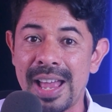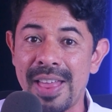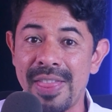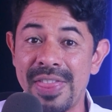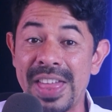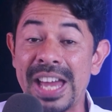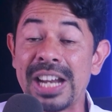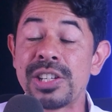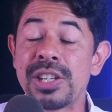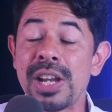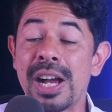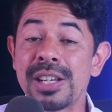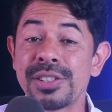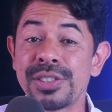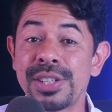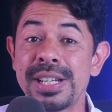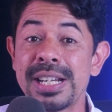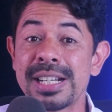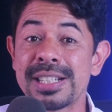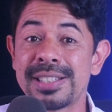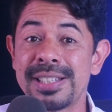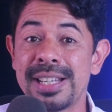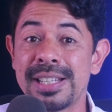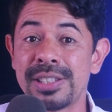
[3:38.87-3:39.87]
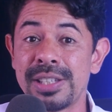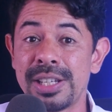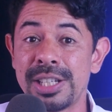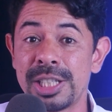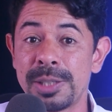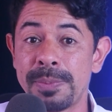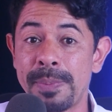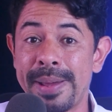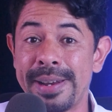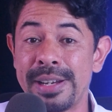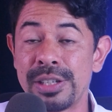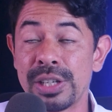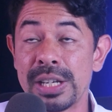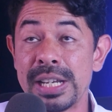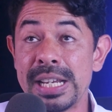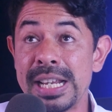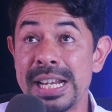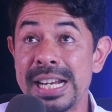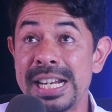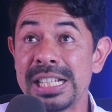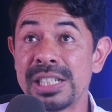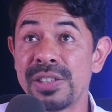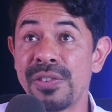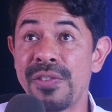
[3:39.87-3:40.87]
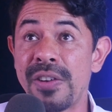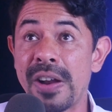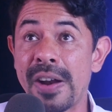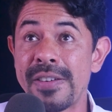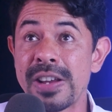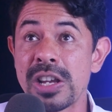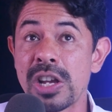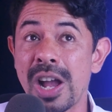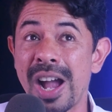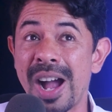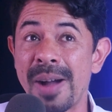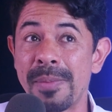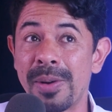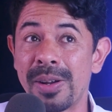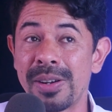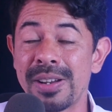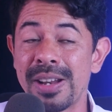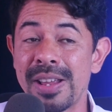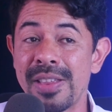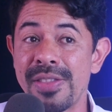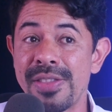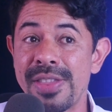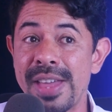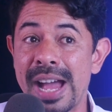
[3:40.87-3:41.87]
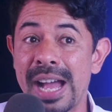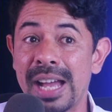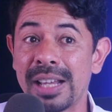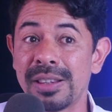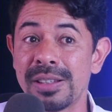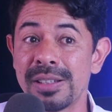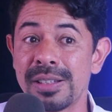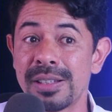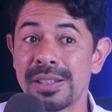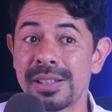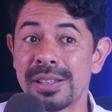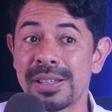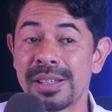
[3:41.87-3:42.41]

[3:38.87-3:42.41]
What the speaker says: That doesn't exist in Spanish. It is very common that